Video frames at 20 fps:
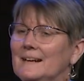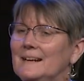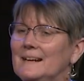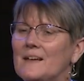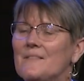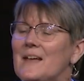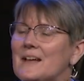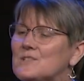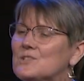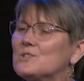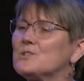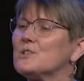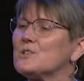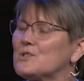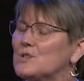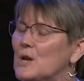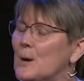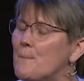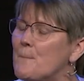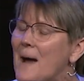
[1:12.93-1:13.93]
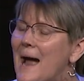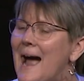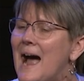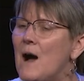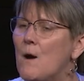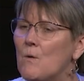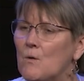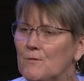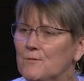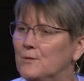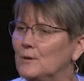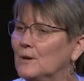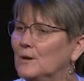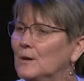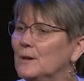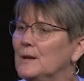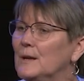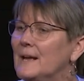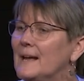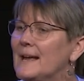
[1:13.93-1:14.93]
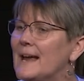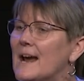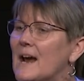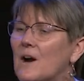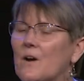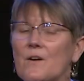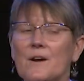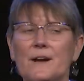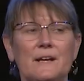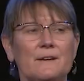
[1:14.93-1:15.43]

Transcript: Now that's just a powerful area